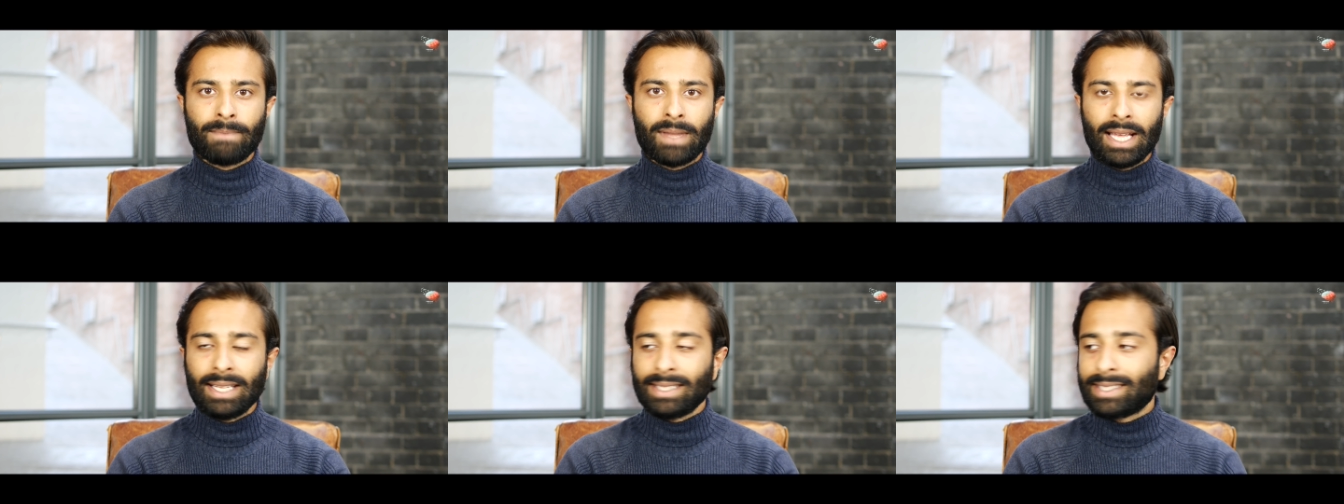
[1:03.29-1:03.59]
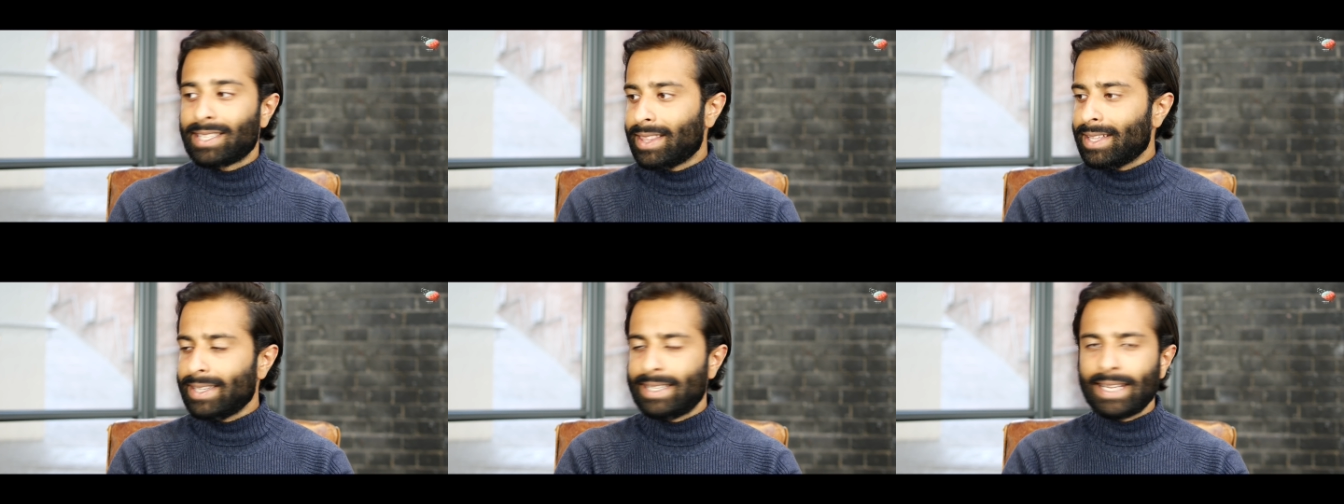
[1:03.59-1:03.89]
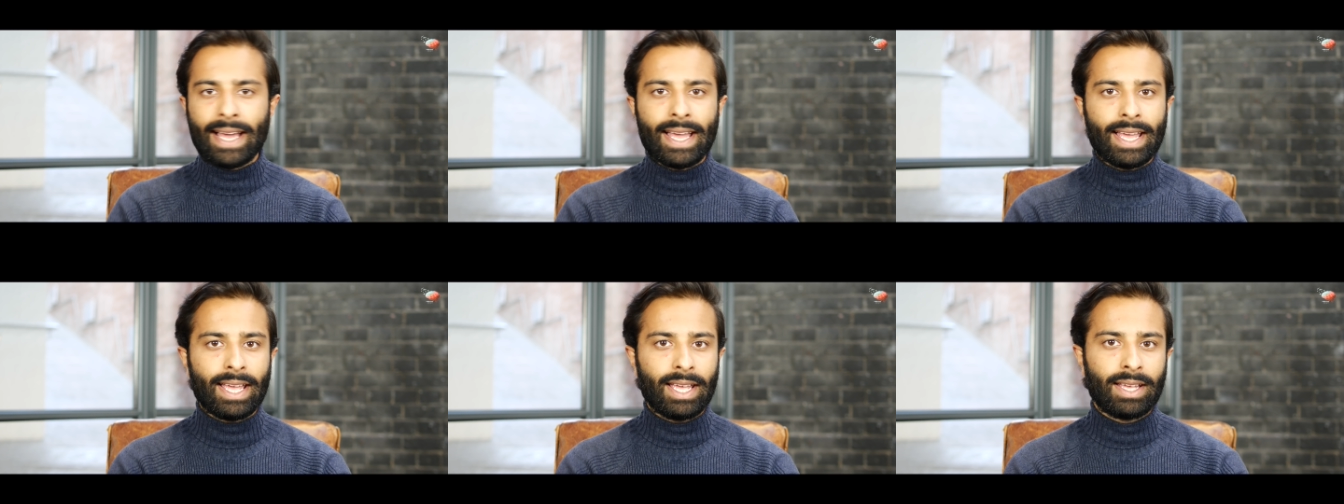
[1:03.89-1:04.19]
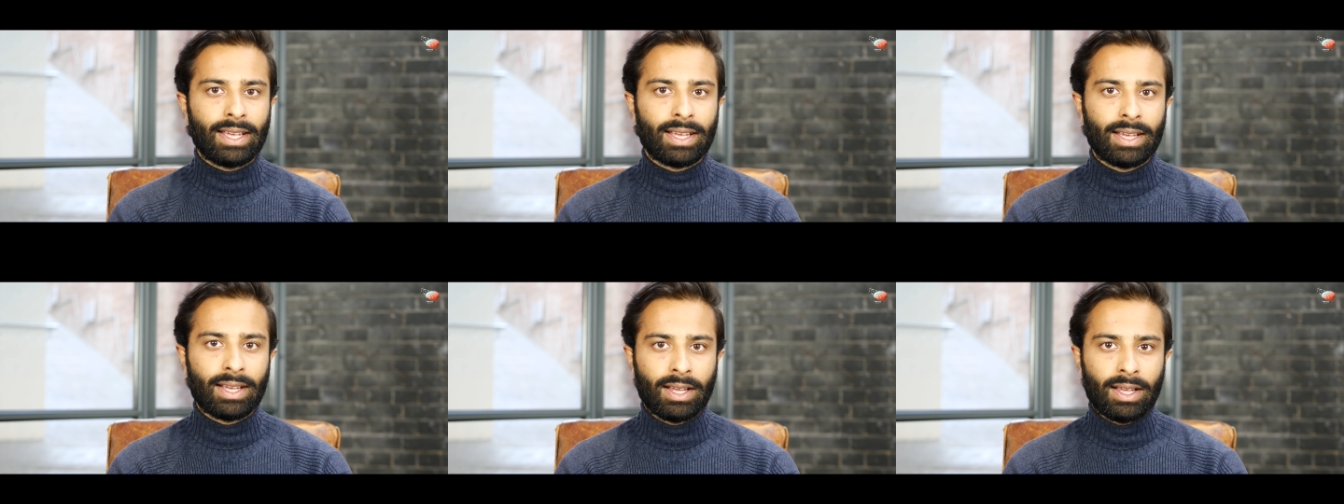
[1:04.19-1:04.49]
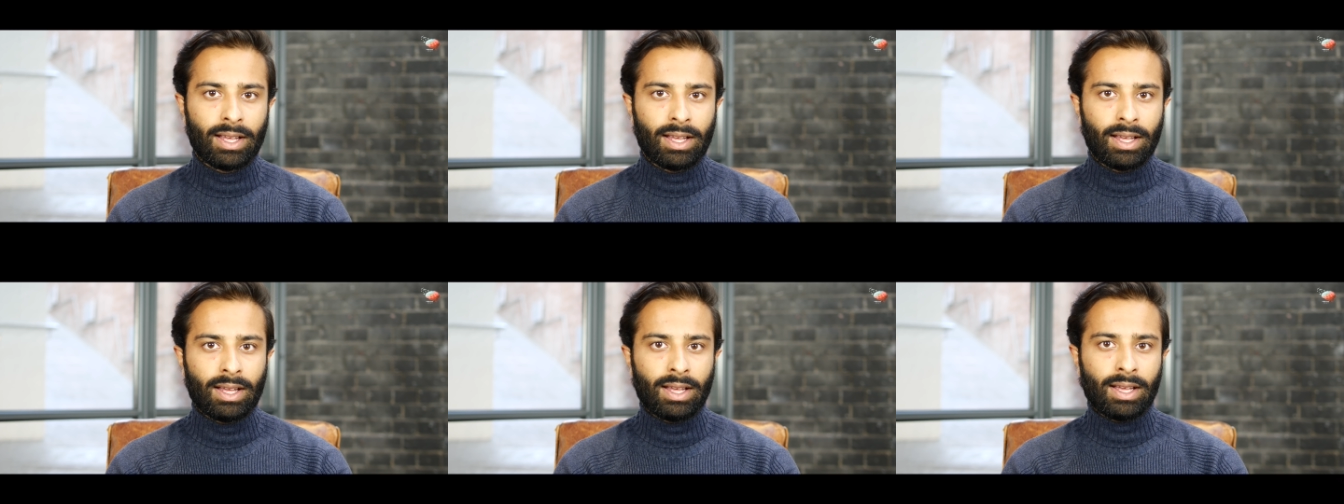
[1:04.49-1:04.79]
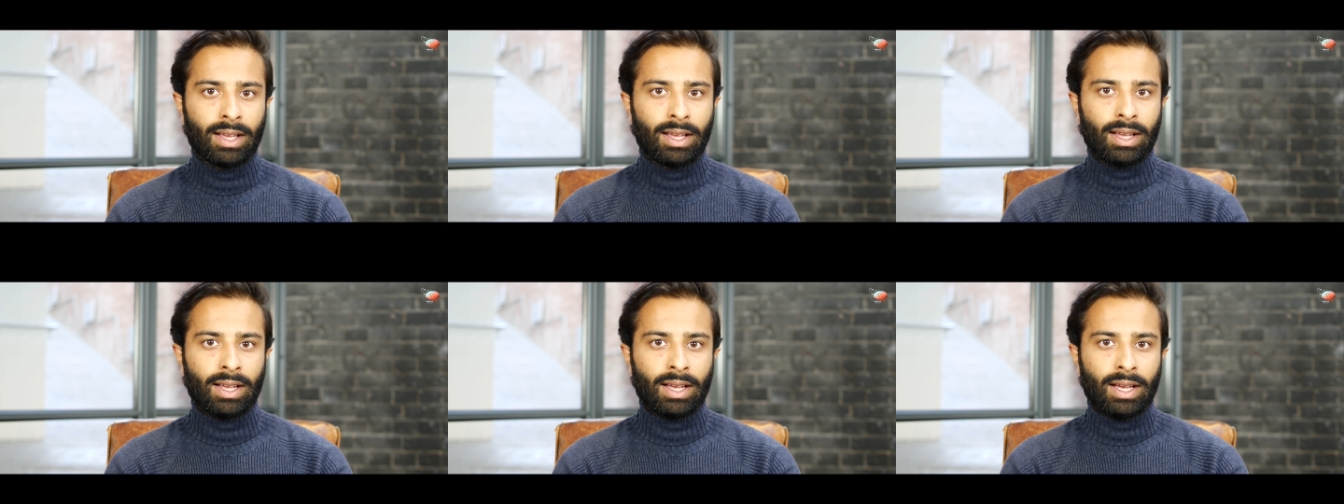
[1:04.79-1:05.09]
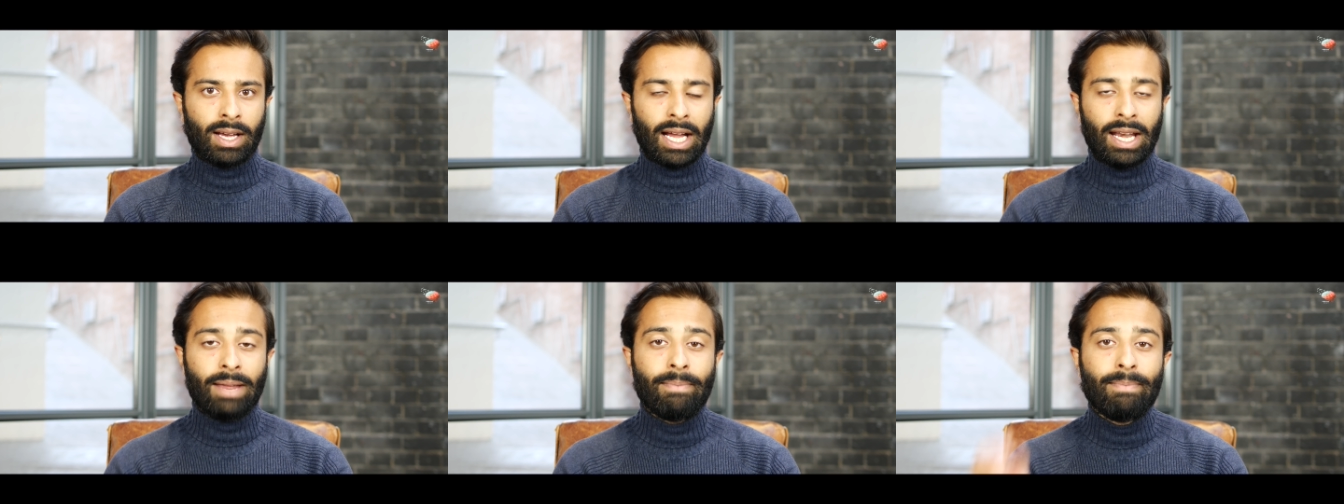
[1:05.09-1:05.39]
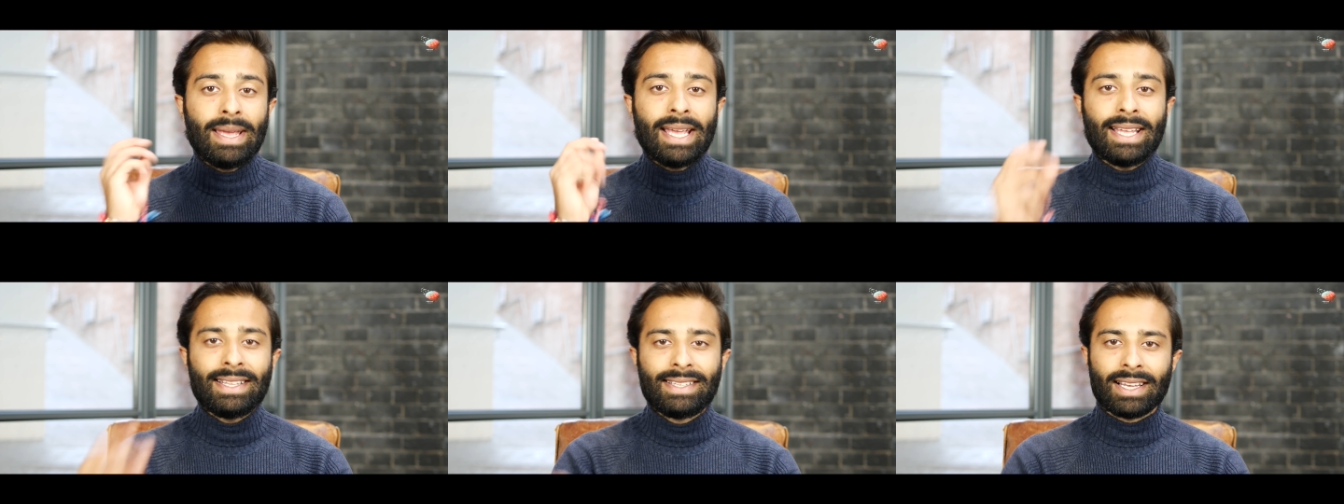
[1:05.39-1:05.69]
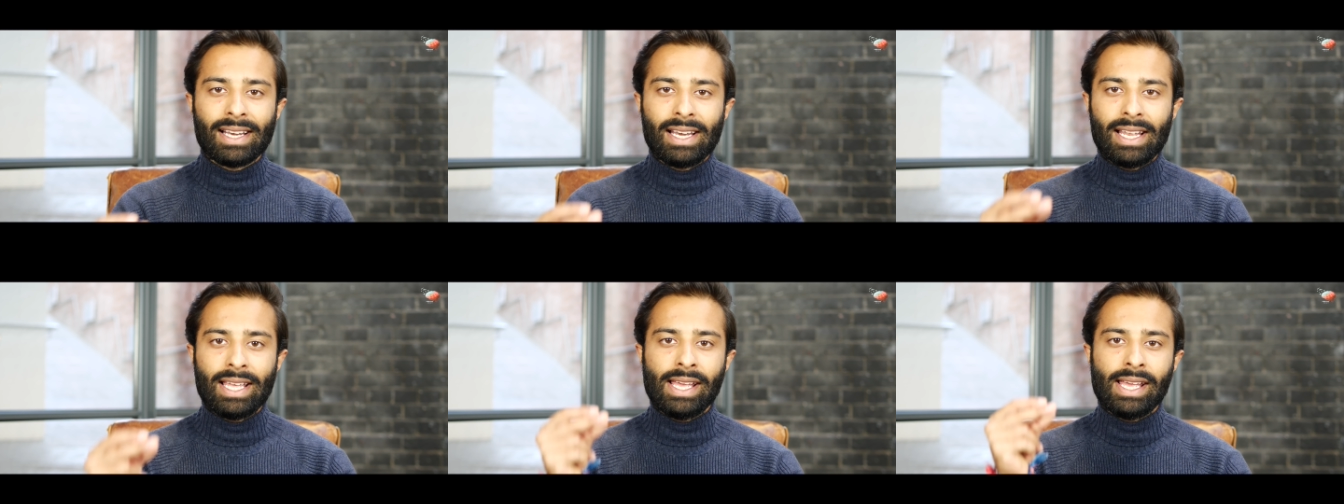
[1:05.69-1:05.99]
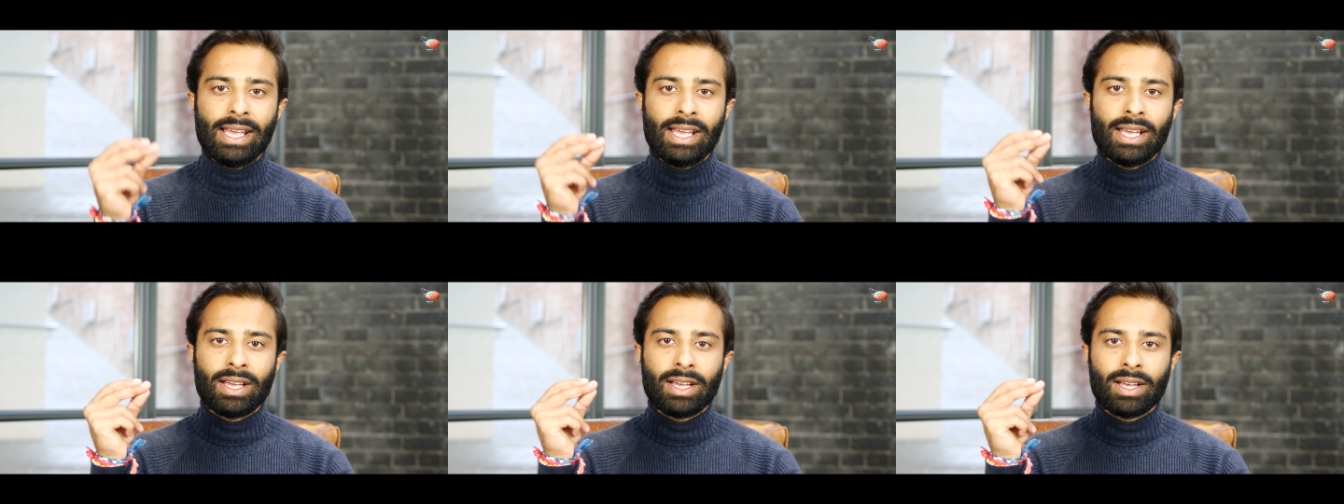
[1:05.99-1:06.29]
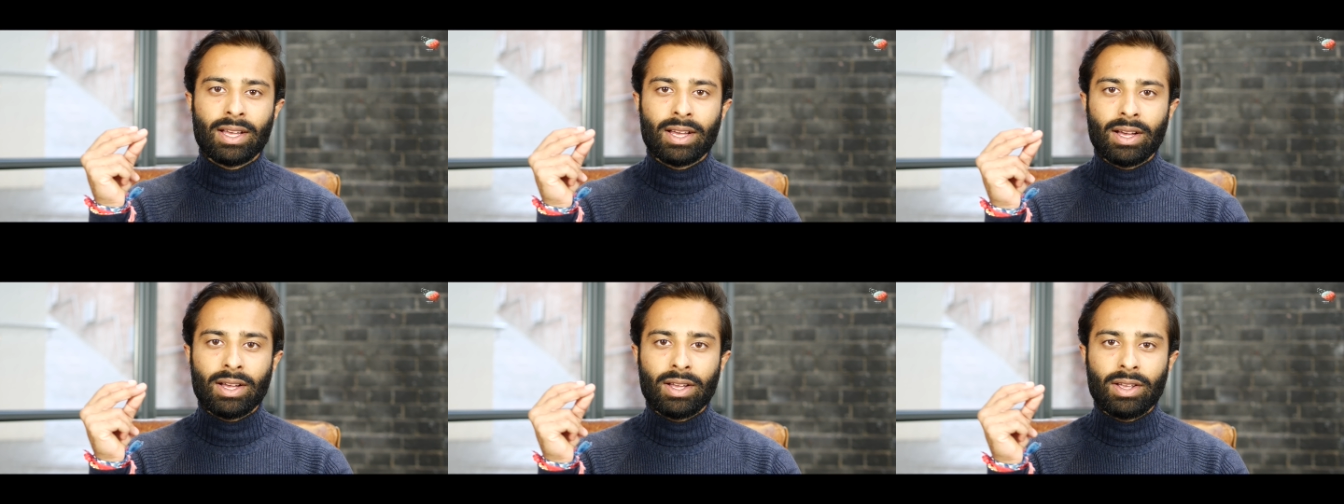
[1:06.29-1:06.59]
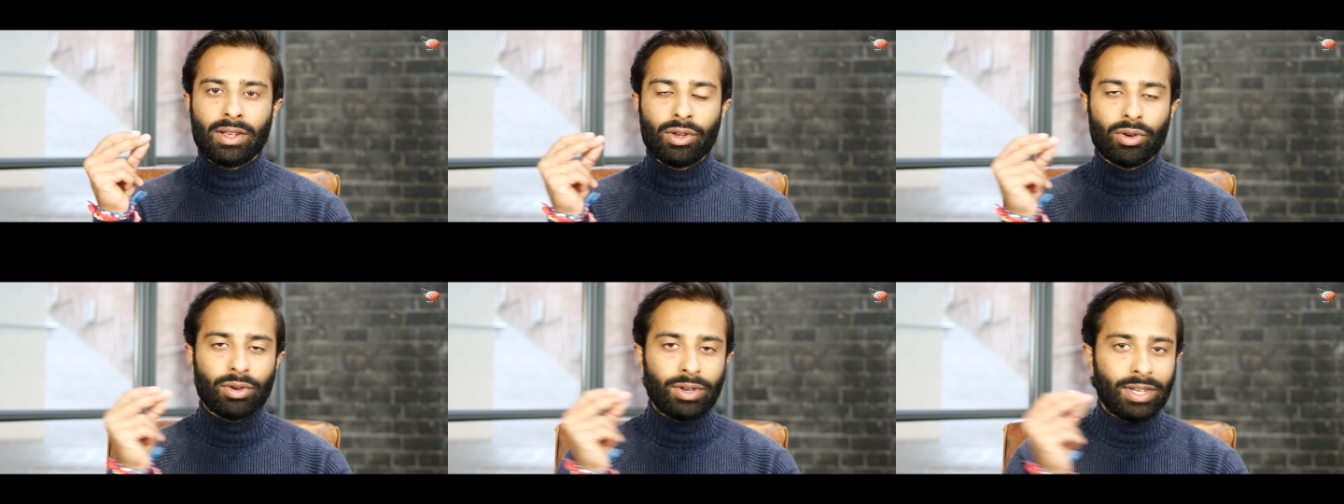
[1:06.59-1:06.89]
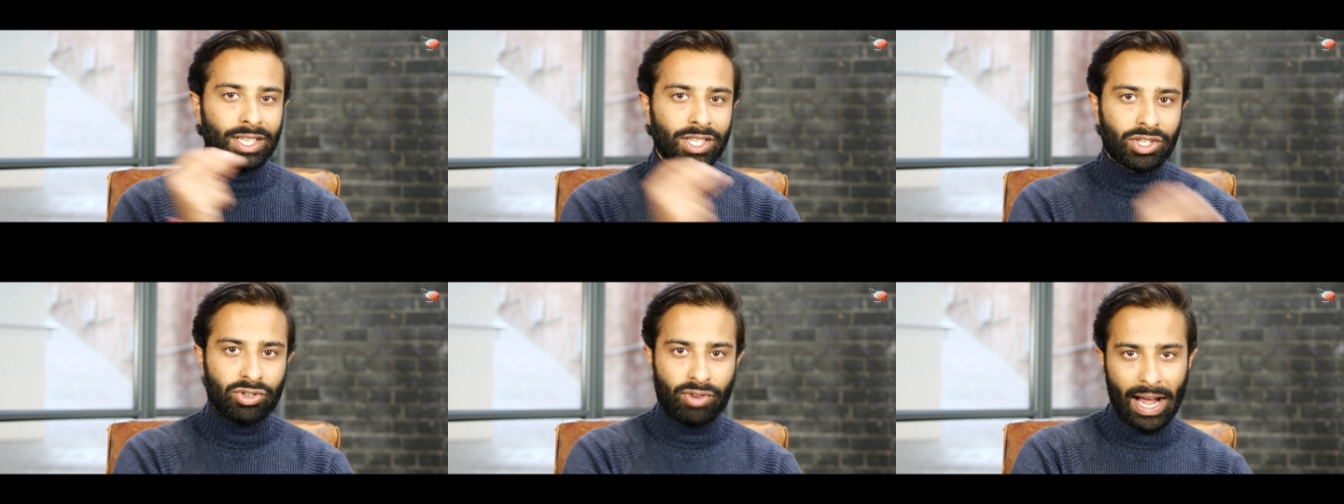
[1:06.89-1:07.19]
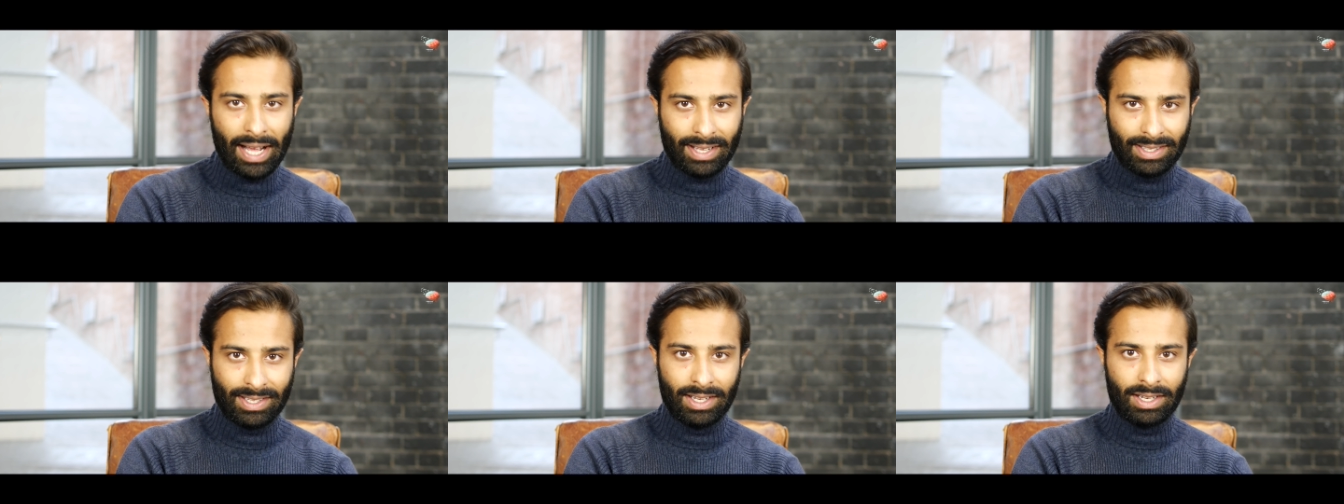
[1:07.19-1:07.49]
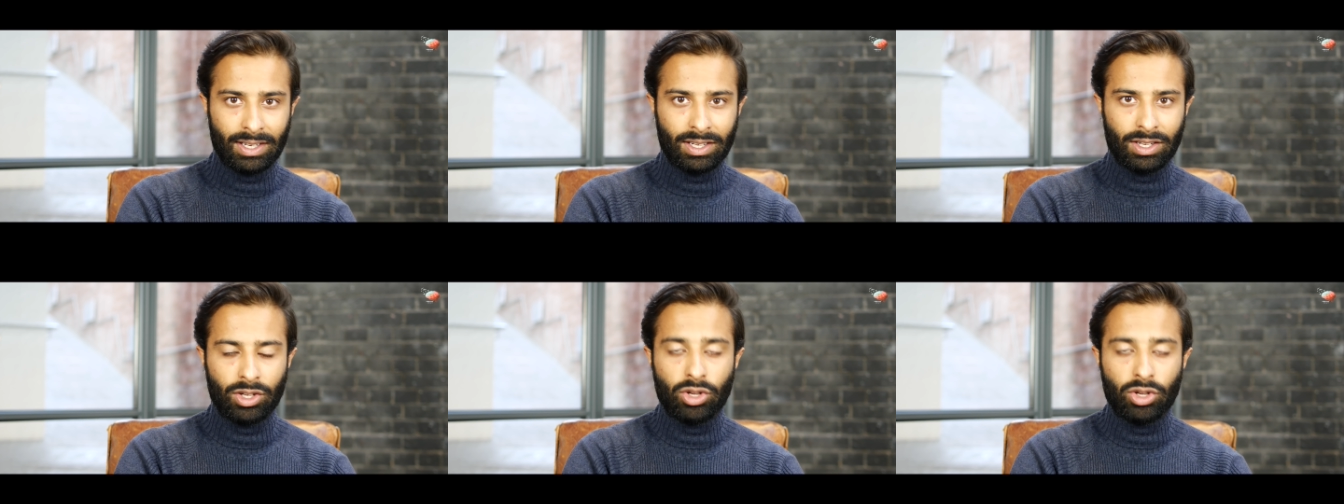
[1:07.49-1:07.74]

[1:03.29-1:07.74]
into the day. And immediately you're distracted.